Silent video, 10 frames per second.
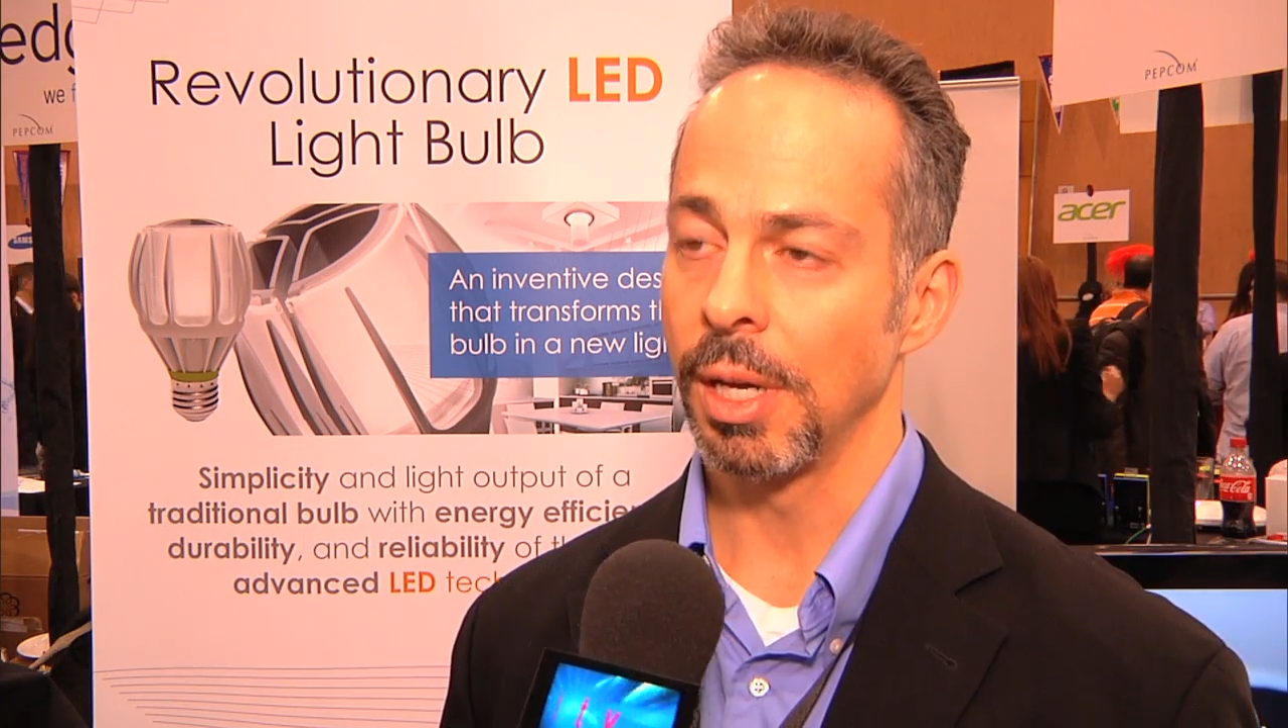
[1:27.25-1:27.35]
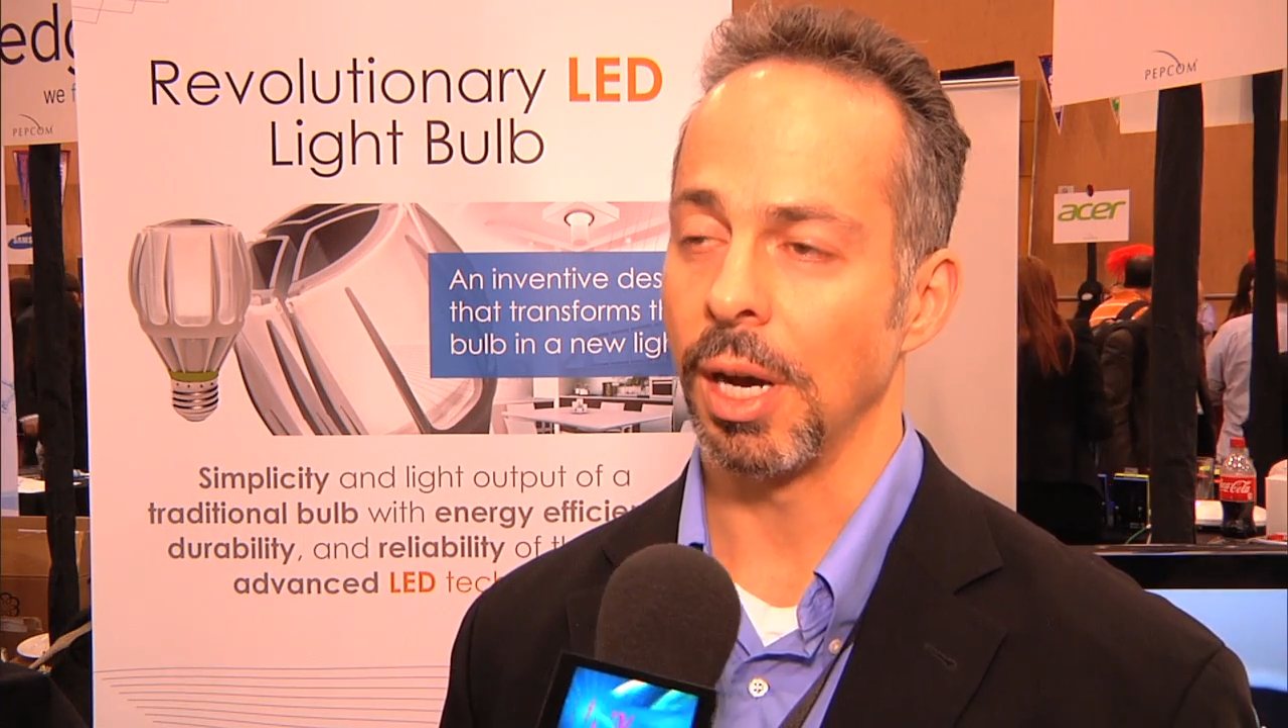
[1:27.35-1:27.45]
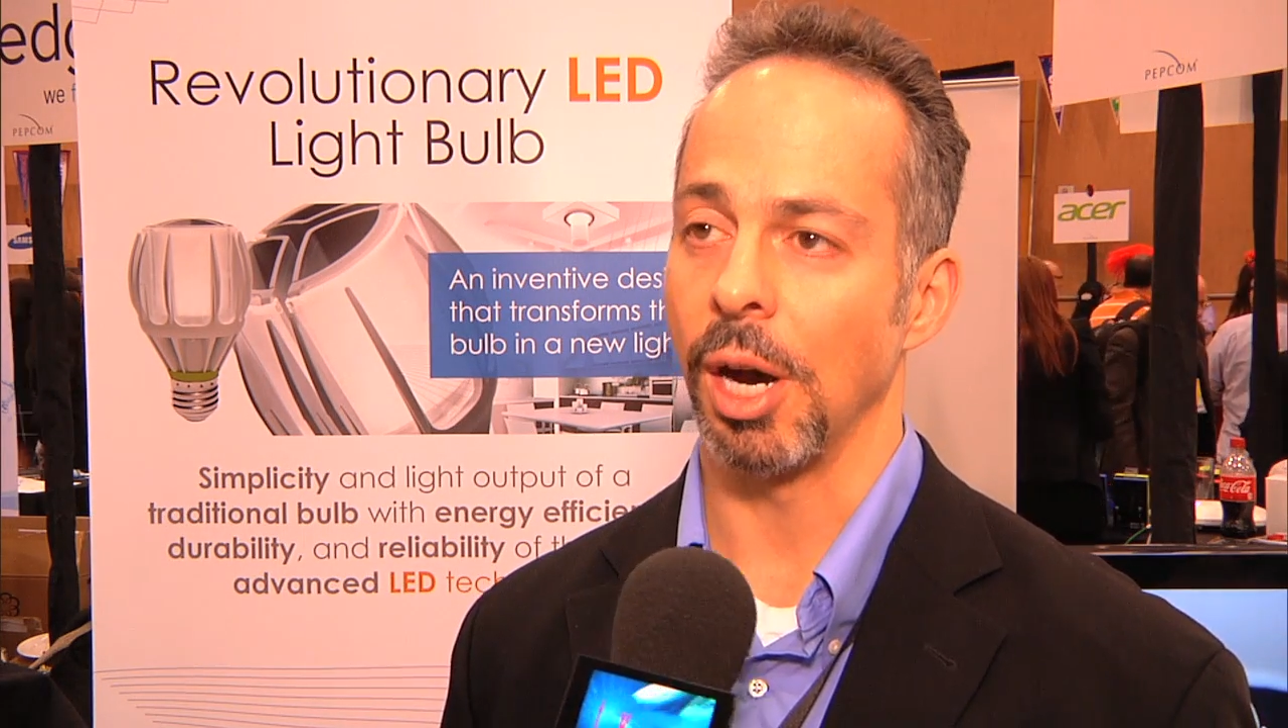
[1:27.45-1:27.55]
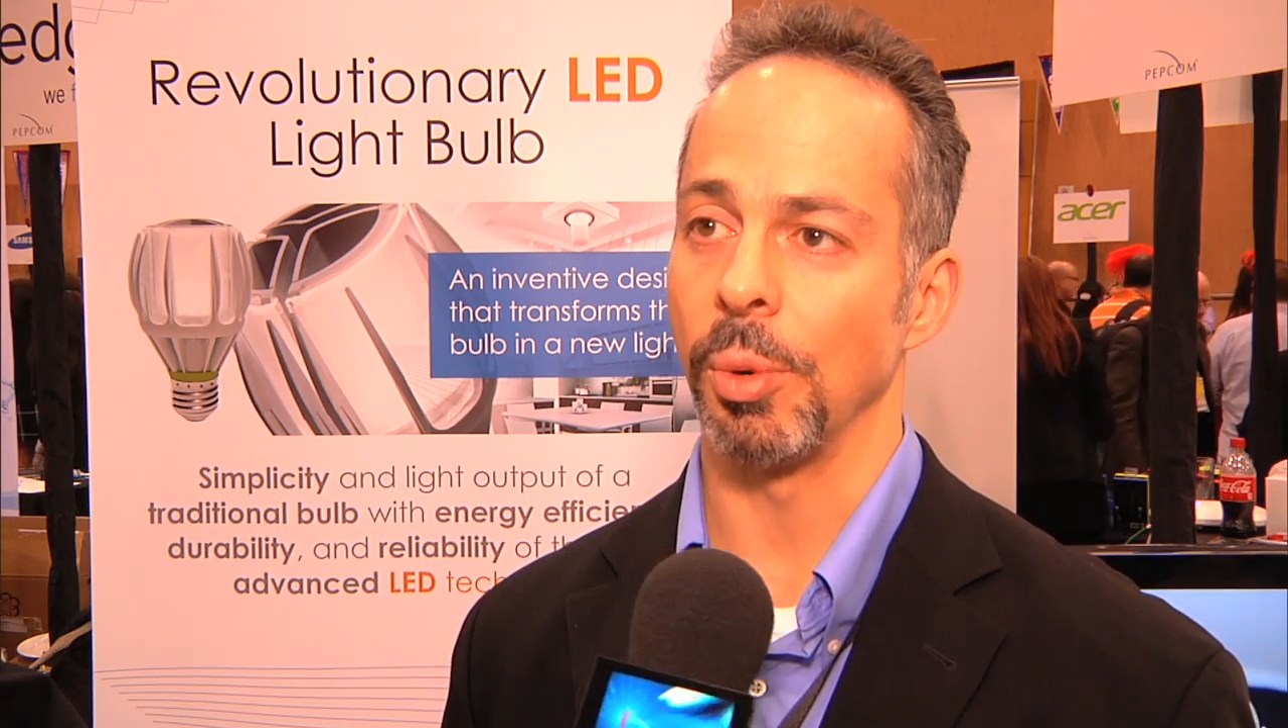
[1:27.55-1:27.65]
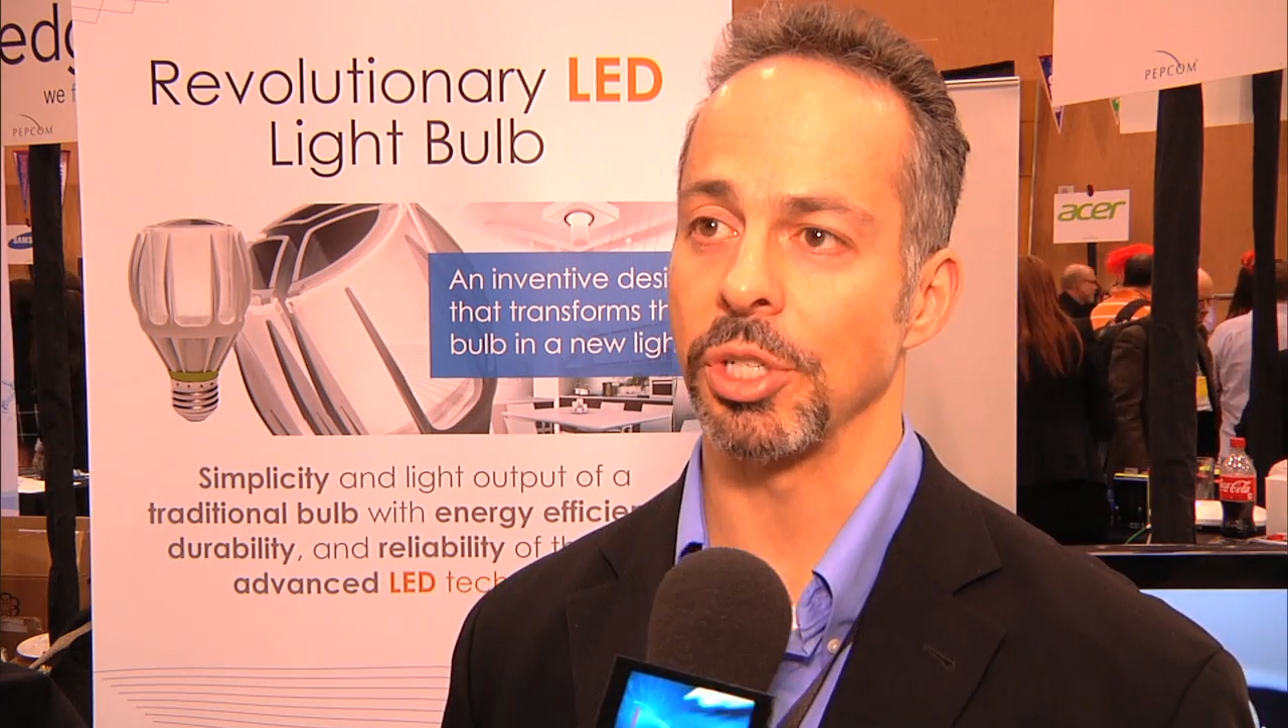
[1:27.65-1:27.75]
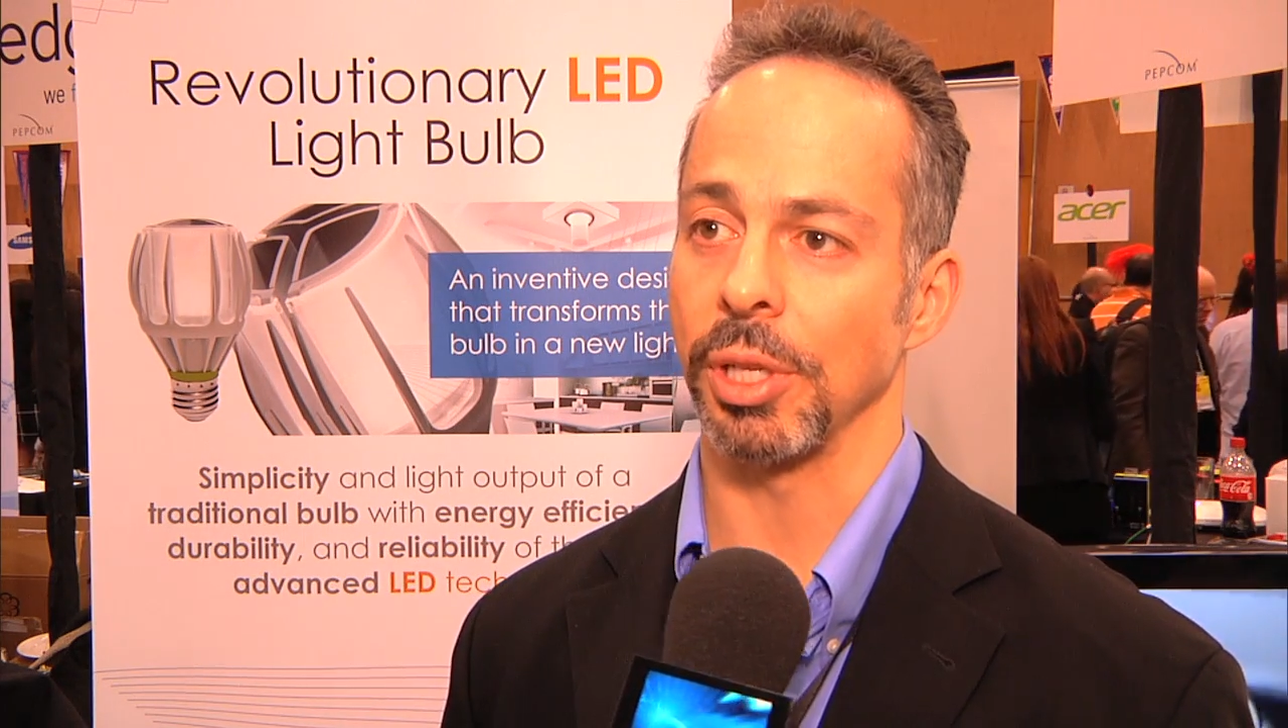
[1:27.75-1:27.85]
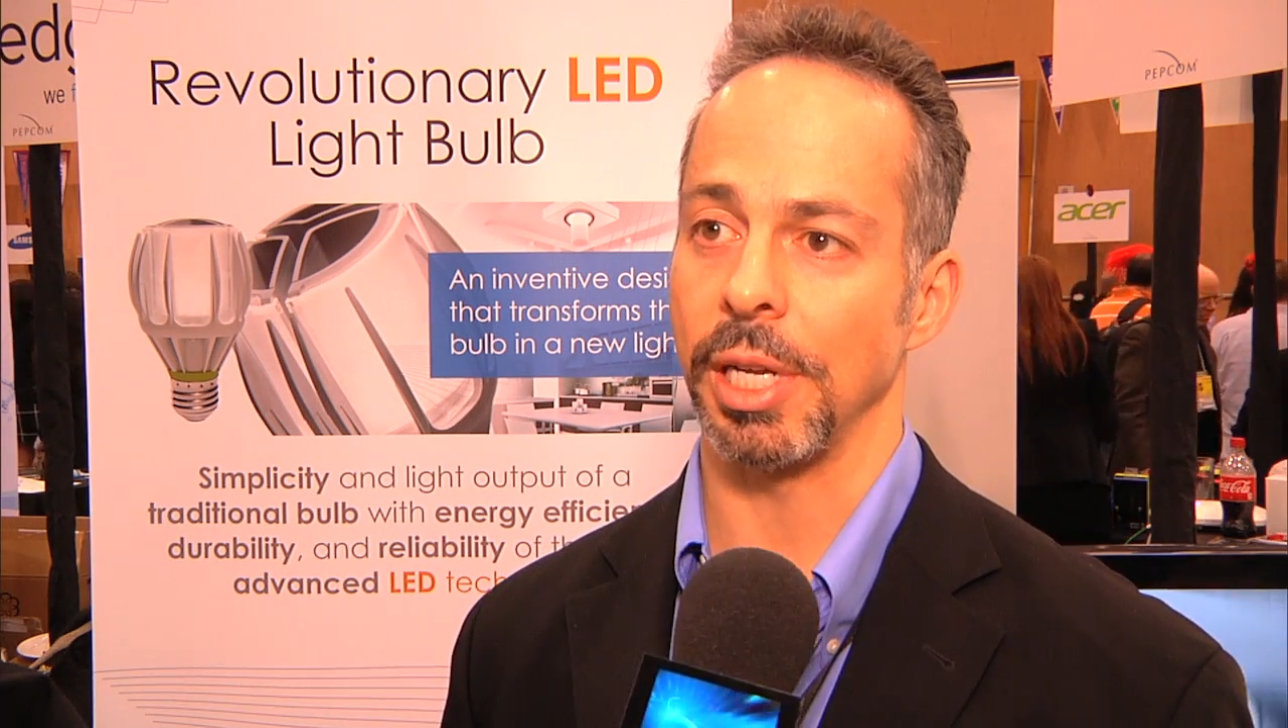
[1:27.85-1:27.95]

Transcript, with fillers: uh, which